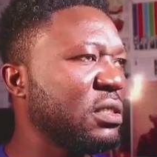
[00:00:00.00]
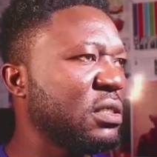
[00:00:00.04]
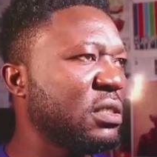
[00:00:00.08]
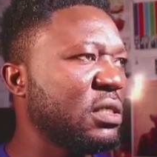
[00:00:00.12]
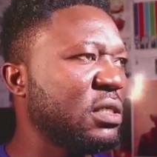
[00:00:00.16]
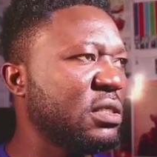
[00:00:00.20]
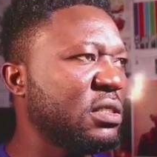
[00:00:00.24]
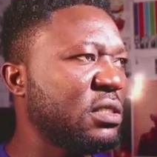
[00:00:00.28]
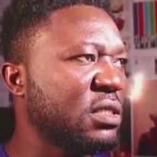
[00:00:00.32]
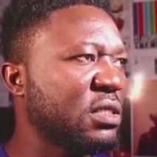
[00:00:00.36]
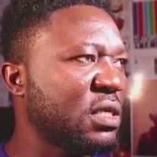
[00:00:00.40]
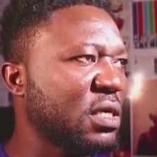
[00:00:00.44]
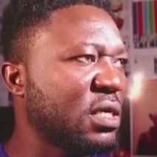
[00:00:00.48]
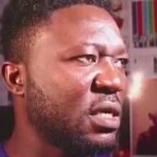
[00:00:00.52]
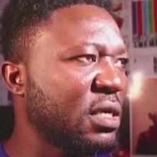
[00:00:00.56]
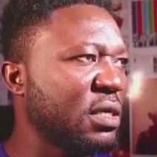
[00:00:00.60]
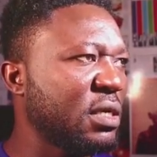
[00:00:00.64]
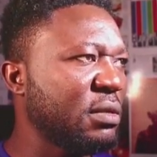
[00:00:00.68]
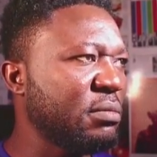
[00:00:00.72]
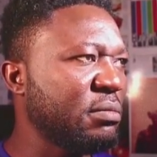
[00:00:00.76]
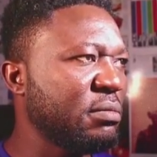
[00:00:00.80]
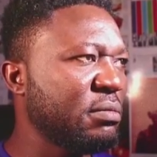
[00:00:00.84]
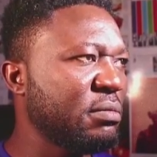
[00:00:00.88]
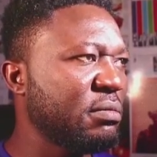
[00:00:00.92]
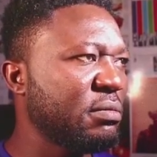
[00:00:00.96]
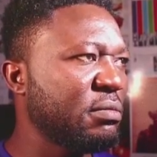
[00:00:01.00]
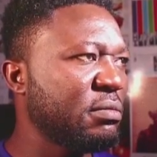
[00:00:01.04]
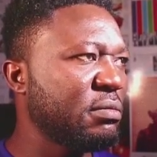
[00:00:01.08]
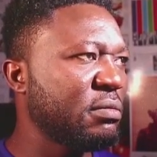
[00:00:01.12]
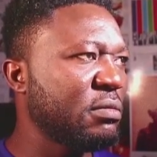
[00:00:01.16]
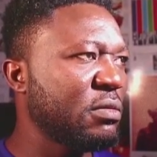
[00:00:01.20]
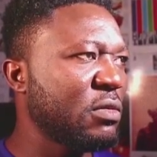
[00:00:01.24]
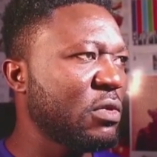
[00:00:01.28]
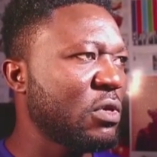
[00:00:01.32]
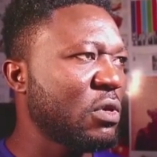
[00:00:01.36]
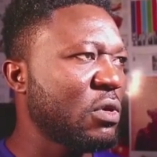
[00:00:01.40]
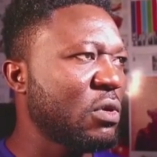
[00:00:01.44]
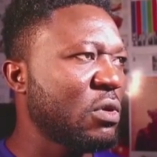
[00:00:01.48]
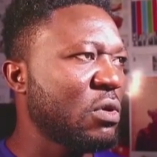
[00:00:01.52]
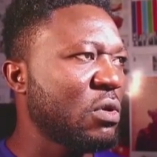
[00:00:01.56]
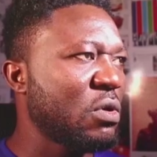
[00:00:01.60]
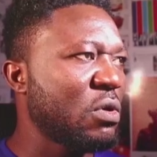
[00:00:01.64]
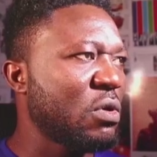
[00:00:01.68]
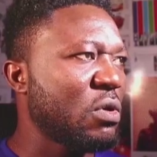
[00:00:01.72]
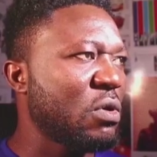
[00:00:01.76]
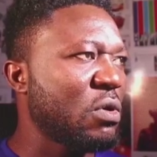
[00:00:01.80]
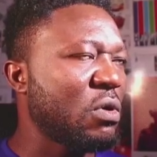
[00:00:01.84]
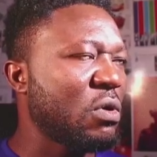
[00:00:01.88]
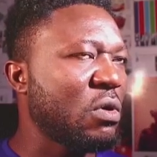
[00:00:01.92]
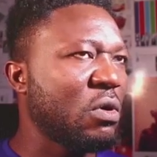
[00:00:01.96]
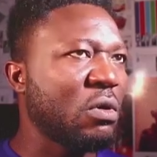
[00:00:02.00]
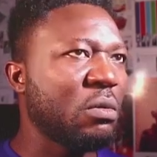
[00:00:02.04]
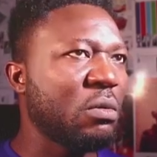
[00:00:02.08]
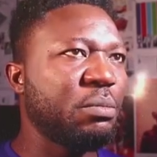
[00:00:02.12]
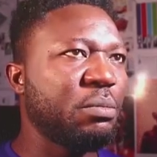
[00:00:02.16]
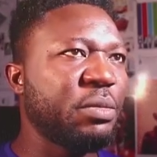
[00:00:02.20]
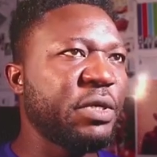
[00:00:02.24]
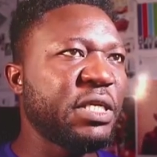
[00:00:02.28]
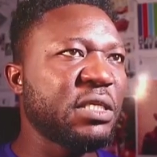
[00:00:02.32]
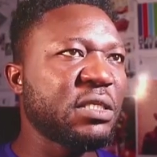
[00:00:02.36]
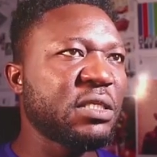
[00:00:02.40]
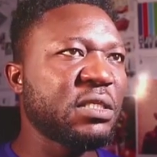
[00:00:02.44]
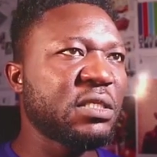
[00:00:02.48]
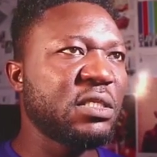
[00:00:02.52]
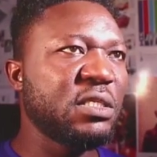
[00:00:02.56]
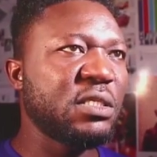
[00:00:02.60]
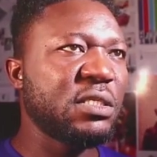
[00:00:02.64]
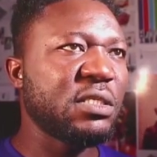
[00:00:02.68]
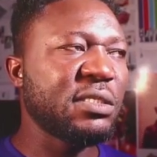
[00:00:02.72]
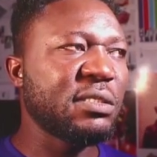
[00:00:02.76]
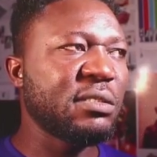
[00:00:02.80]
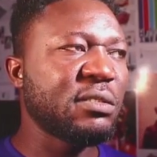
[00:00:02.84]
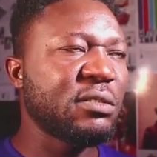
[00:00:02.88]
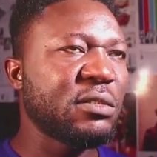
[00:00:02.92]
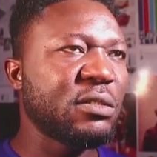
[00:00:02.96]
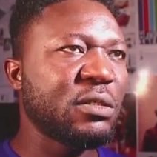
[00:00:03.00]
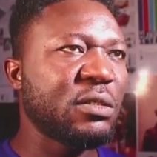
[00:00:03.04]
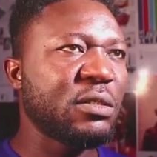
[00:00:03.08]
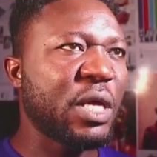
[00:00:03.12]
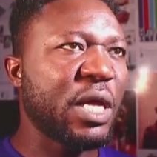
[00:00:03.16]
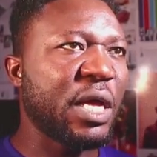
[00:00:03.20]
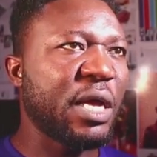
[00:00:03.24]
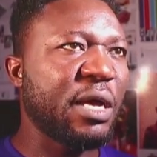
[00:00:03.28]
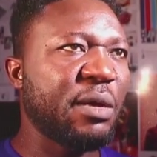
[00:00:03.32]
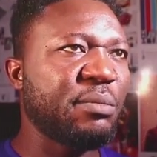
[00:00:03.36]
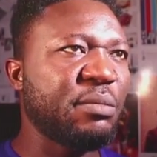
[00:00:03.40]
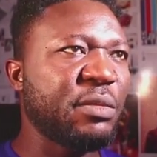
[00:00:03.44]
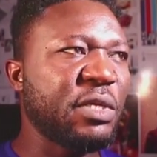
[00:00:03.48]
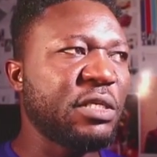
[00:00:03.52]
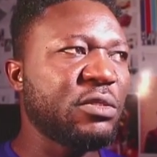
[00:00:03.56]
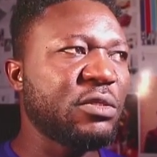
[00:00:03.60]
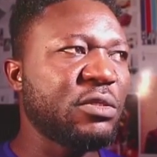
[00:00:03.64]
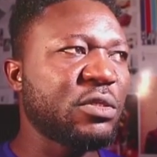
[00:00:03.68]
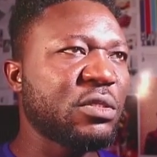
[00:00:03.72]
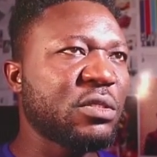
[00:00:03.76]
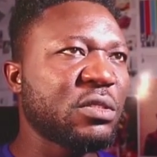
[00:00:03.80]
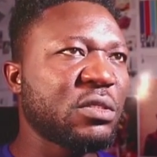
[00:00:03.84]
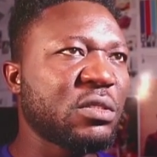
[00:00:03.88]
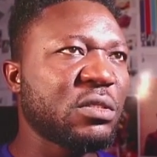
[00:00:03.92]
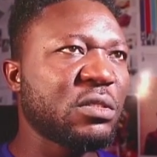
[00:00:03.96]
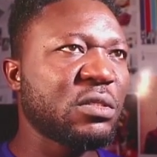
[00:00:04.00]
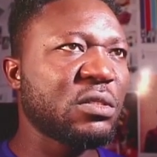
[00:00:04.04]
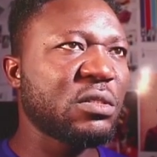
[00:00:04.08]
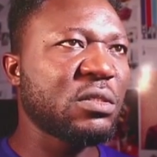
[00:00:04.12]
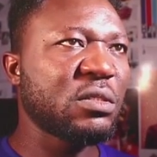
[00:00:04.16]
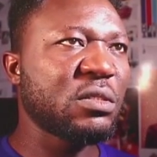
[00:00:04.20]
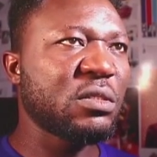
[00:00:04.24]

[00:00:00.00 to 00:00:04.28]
the time, or better still, let's just